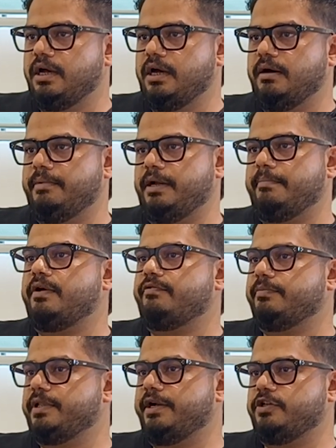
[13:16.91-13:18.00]
But apart
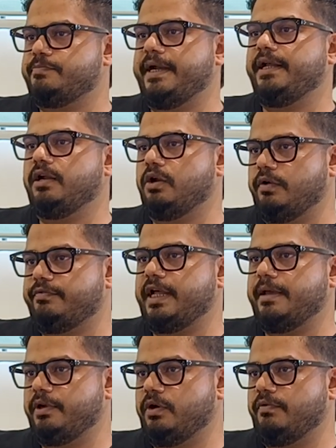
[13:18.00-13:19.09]
from that, you're spending a lot of
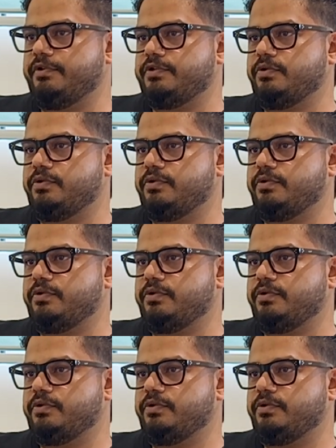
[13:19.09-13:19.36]
time in office.